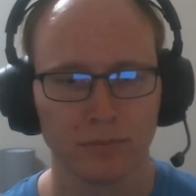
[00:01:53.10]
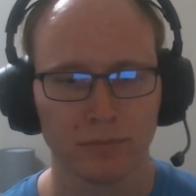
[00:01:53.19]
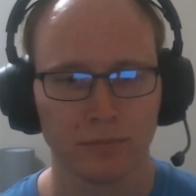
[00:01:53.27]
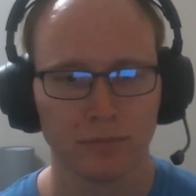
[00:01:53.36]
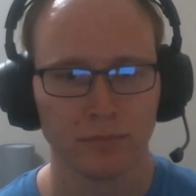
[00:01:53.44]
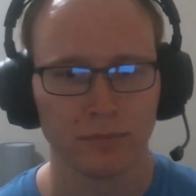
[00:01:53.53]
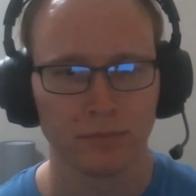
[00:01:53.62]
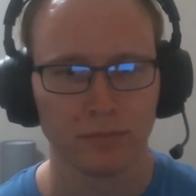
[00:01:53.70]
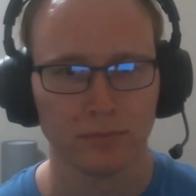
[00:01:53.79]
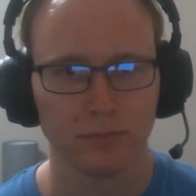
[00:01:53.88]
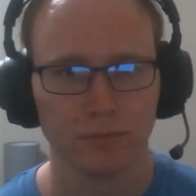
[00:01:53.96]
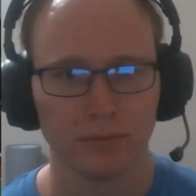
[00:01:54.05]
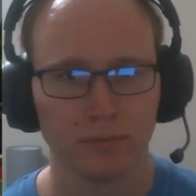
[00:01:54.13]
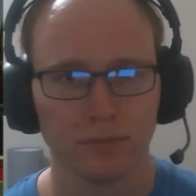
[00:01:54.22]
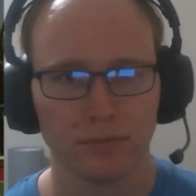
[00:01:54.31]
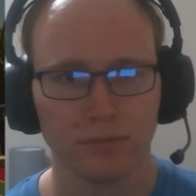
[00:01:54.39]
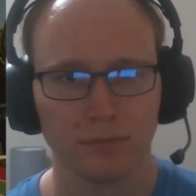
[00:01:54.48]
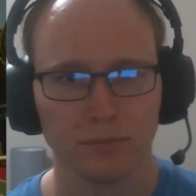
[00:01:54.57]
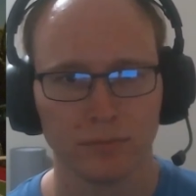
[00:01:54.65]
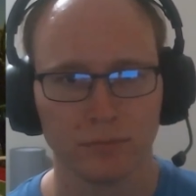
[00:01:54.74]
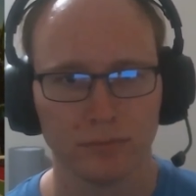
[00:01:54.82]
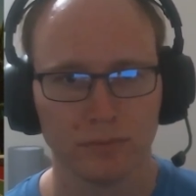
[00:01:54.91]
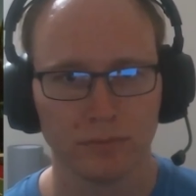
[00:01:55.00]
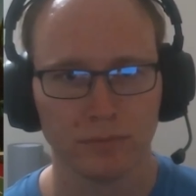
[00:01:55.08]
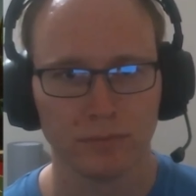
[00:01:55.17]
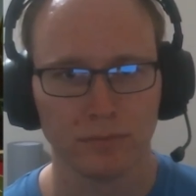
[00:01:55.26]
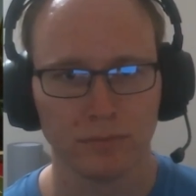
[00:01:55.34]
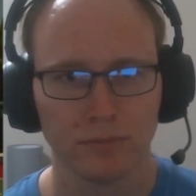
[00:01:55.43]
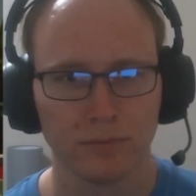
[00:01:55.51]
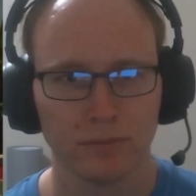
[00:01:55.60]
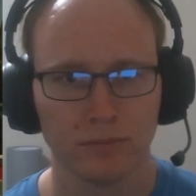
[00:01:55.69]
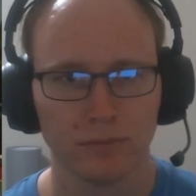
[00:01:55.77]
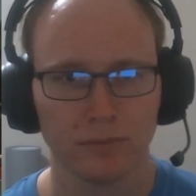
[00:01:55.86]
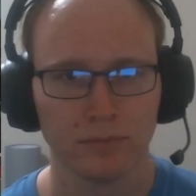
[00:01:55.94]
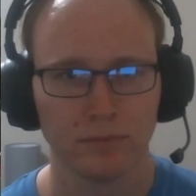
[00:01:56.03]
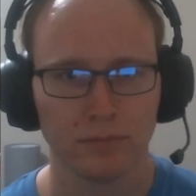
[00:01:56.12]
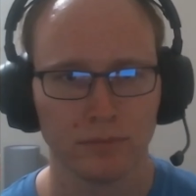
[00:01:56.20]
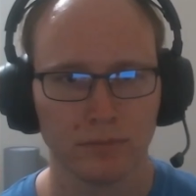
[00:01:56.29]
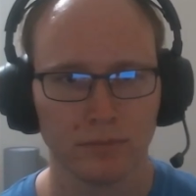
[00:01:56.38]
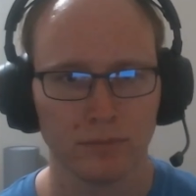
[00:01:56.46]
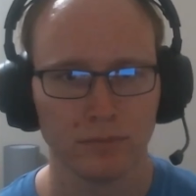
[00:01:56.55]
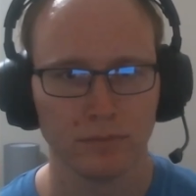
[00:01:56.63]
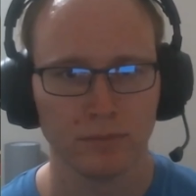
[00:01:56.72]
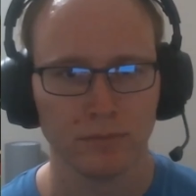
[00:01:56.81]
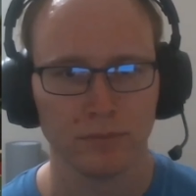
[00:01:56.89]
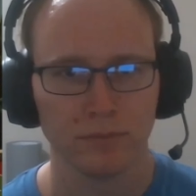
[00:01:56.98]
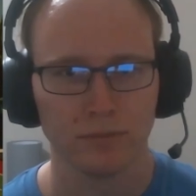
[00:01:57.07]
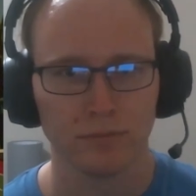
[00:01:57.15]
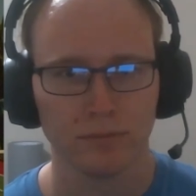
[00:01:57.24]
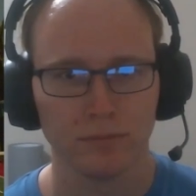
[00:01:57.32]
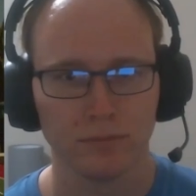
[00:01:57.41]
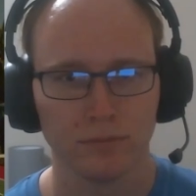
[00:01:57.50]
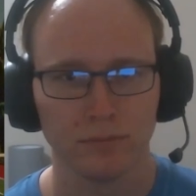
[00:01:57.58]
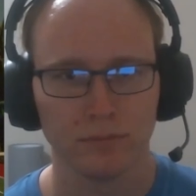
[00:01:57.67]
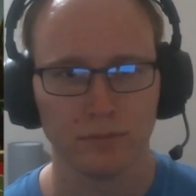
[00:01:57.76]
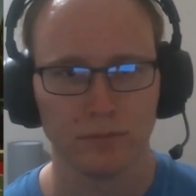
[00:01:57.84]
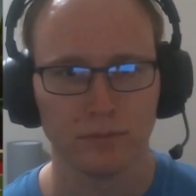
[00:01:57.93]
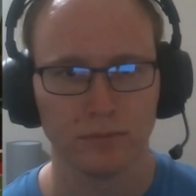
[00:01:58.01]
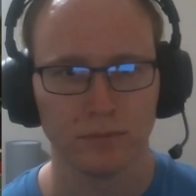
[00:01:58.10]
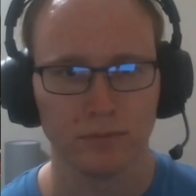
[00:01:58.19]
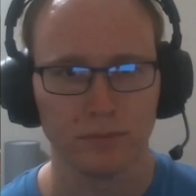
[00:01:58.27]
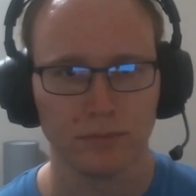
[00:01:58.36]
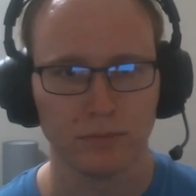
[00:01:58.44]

(not speaking)